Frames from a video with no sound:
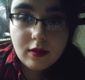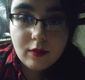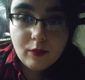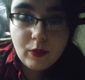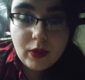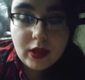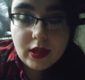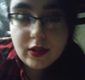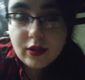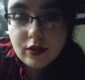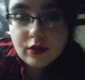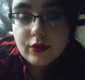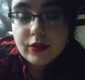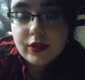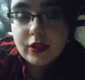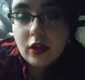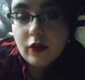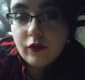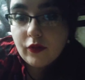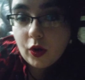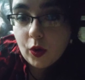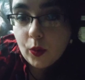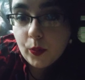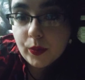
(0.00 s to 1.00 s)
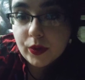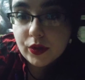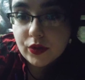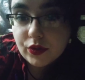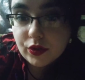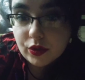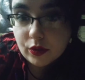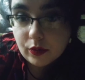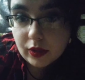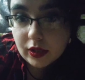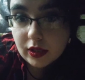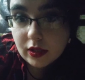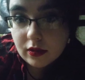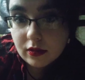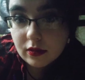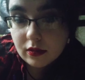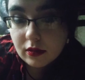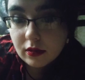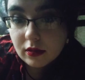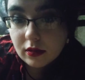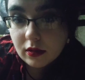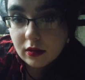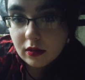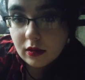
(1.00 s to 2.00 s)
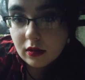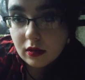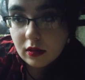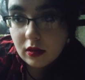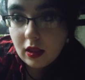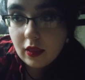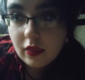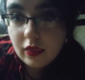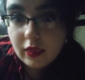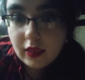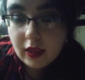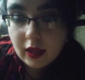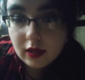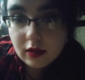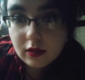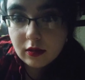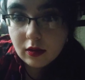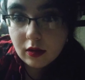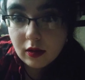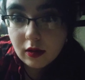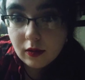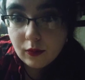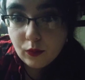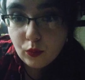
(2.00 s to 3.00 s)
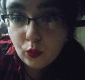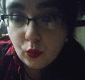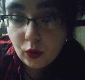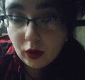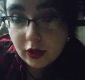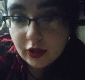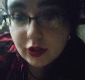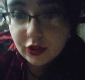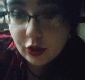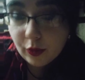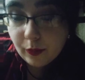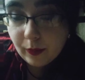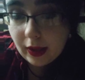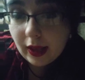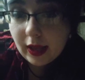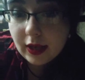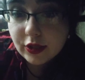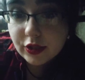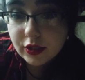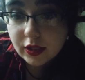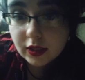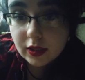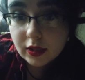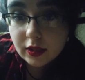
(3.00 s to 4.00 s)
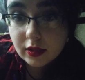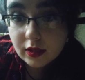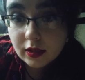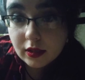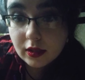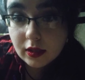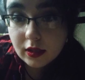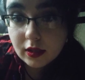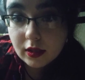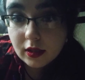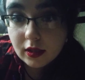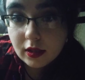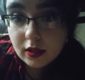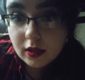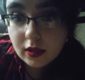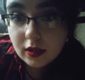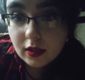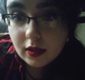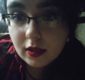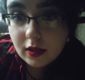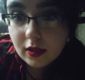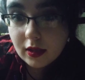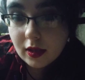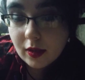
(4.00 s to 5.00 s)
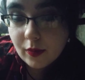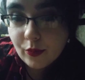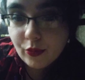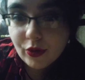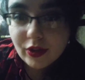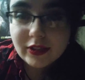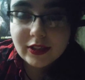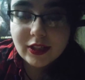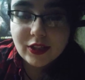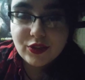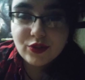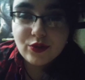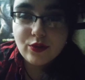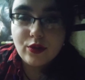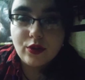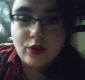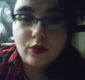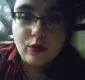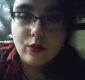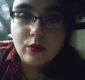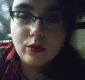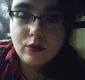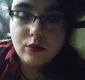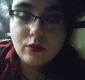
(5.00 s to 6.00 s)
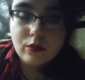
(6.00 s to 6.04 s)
make yourself open to it, and then work your magic and bring it to you.